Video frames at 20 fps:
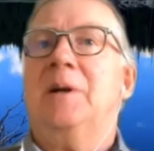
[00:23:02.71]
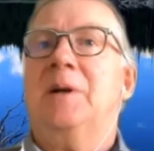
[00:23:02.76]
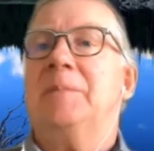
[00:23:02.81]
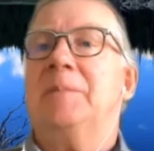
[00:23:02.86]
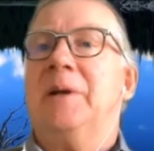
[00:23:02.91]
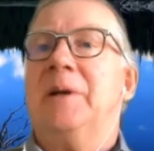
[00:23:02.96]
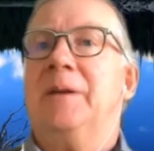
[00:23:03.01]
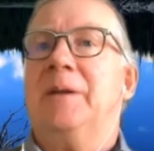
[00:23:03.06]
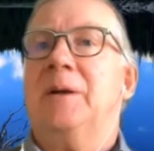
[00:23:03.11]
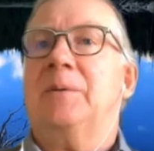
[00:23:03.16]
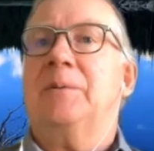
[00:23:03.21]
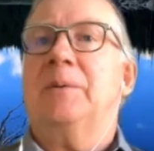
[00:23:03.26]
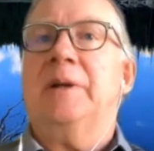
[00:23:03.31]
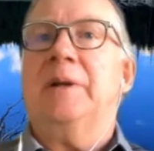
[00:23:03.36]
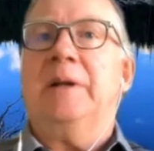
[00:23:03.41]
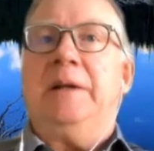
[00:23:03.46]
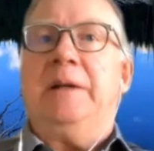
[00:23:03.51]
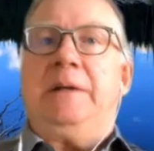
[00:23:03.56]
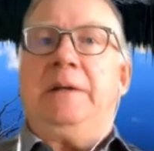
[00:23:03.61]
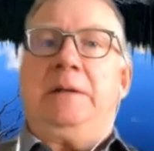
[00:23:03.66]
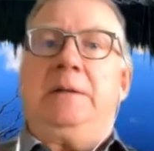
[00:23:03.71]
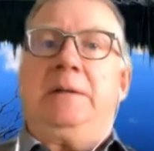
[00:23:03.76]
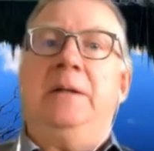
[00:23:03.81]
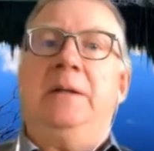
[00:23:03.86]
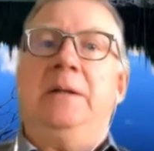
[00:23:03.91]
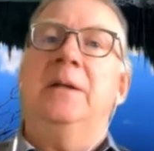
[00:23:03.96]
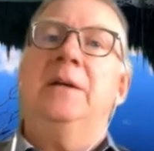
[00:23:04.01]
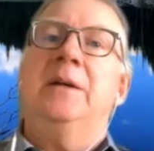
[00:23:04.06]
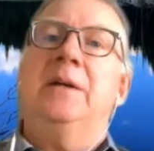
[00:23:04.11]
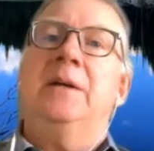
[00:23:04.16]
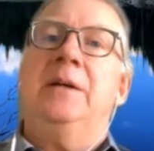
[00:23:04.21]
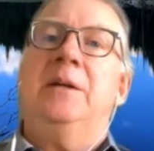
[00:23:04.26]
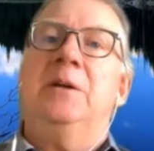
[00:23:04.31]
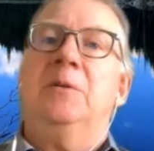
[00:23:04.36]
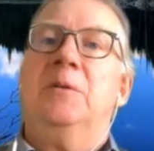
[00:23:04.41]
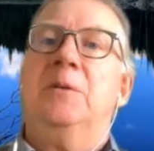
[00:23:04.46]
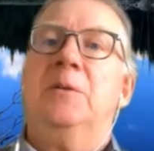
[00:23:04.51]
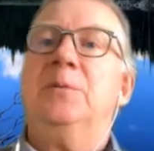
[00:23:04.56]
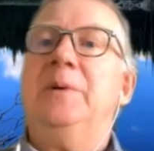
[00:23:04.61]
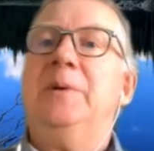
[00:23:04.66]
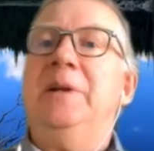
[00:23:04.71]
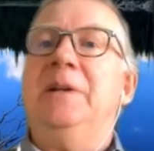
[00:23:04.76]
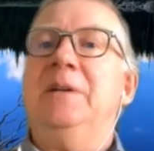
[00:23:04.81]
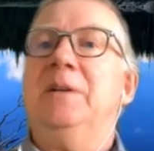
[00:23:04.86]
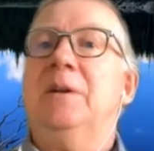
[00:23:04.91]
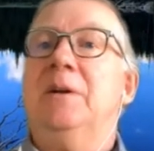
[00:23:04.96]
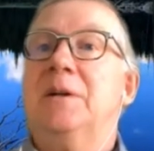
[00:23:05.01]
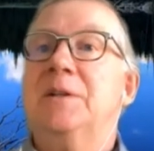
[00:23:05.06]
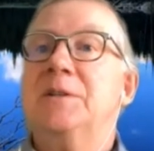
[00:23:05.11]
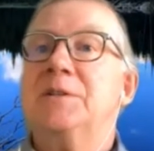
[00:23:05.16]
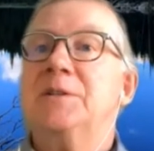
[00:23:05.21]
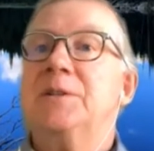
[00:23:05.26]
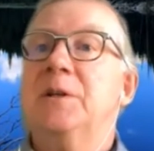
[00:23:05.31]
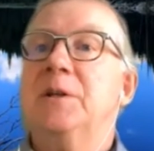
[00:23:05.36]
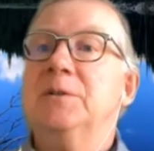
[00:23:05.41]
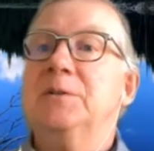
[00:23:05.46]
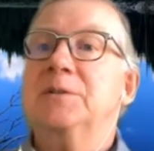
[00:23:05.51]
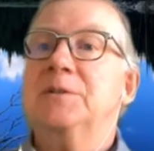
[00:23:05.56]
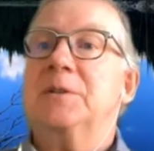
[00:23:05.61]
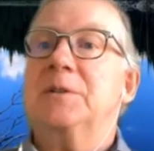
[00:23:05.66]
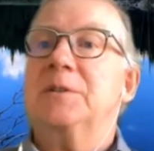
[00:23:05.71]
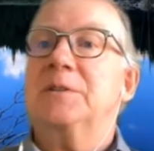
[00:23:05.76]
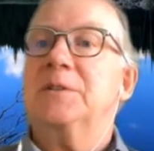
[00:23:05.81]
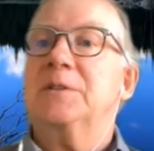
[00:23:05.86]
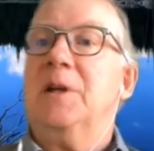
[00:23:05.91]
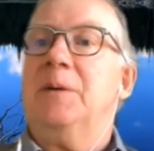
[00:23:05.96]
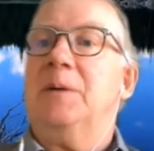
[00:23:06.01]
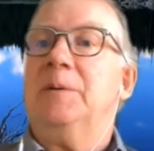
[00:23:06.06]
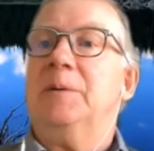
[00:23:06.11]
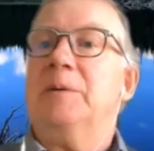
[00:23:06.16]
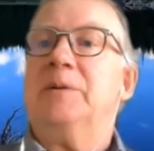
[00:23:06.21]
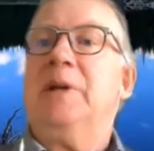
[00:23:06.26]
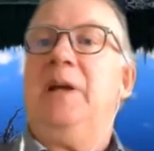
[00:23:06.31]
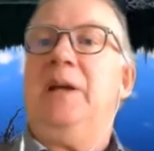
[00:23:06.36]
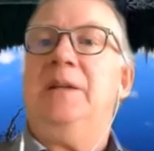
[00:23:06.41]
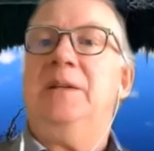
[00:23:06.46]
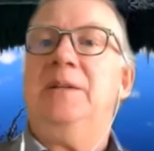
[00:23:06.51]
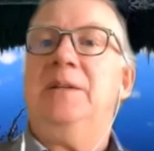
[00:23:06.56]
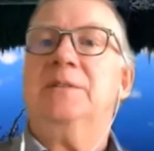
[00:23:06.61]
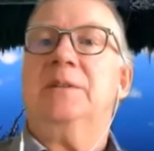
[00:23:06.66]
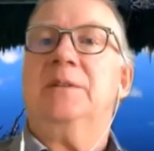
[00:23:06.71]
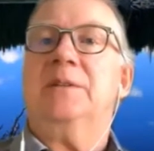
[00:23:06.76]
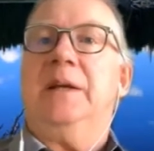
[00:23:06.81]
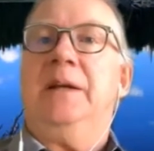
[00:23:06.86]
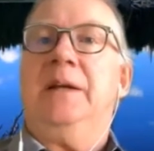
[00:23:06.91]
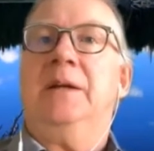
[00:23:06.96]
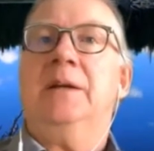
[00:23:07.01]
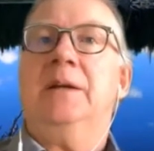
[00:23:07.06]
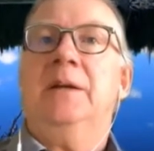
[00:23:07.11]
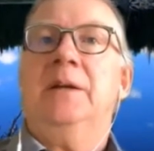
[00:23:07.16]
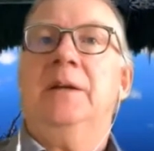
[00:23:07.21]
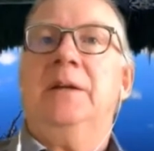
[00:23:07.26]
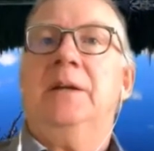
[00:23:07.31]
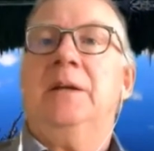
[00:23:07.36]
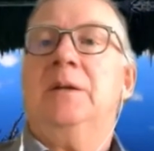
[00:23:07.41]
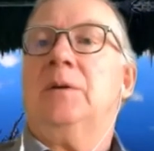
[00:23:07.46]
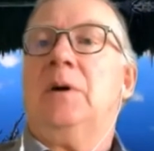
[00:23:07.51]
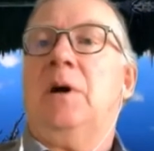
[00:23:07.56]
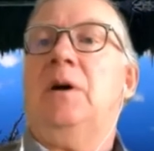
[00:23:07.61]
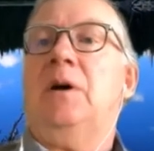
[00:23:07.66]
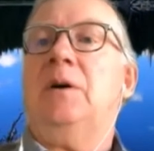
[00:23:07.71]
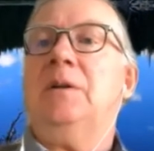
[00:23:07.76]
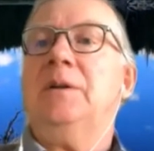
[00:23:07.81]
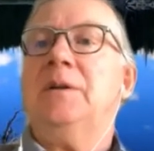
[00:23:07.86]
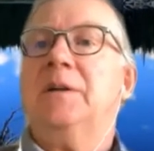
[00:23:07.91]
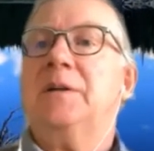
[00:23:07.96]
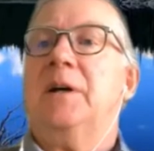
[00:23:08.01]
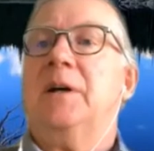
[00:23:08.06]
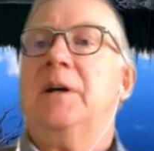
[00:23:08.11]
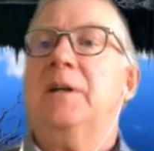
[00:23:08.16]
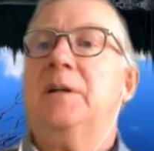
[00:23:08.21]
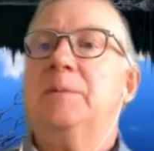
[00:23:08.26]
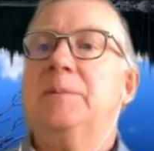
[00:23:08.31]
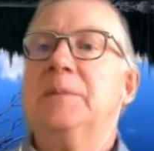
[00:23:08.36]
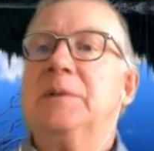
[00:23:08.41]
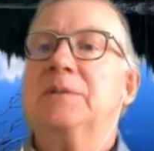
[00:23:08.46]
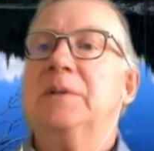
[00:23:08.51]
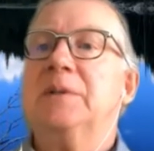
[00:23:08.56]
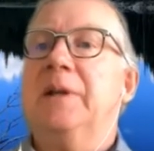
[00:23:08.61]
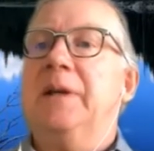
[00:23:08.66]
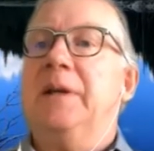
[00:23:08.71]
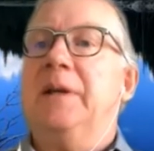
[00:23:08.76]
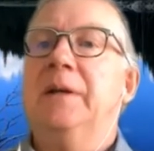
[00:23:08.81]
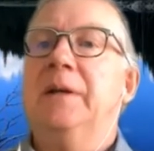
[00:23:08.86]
mean, they're running, 3 large dozers simultaneously, all autonomously.